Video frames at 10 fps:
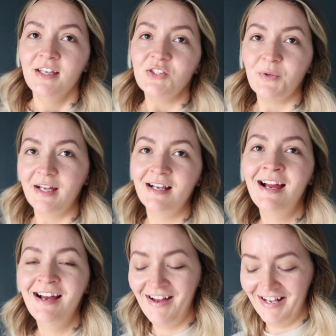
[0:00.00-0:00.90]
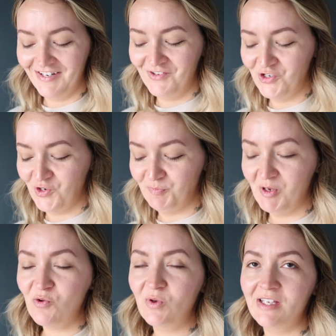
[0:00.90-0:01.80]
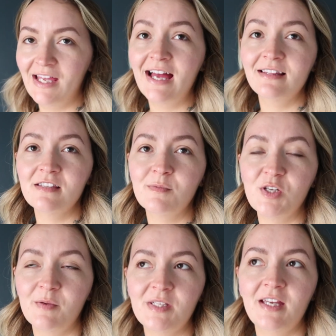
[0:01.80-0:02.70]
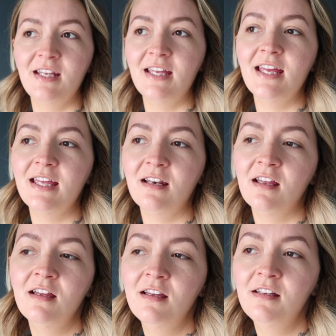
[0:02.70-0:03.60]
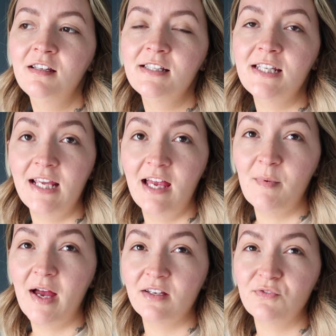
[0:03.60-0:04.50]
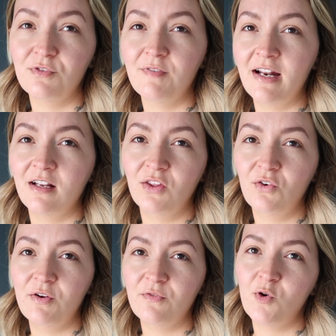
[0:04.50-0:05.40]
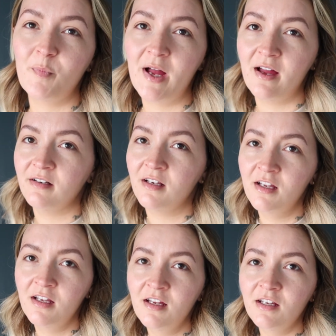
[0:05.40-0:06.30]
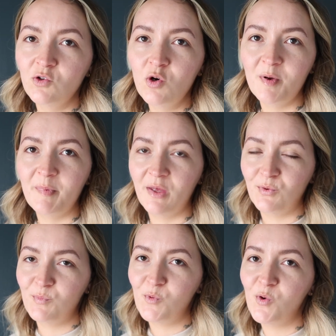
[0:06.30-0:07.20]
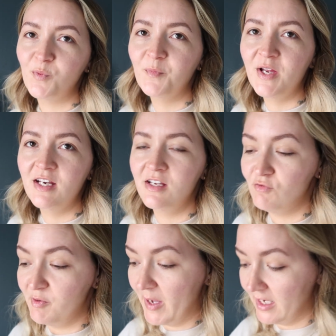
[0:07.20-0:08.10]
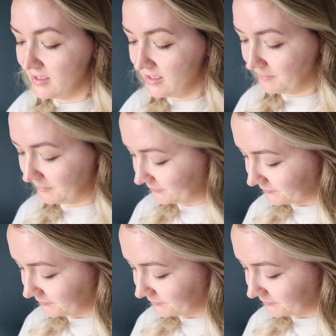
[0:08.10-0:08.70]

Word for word: So I had no choice, but you can sometimes get it in TK Maxx for around like £3 or £4. Nor my bathroom wall, it needs repainting.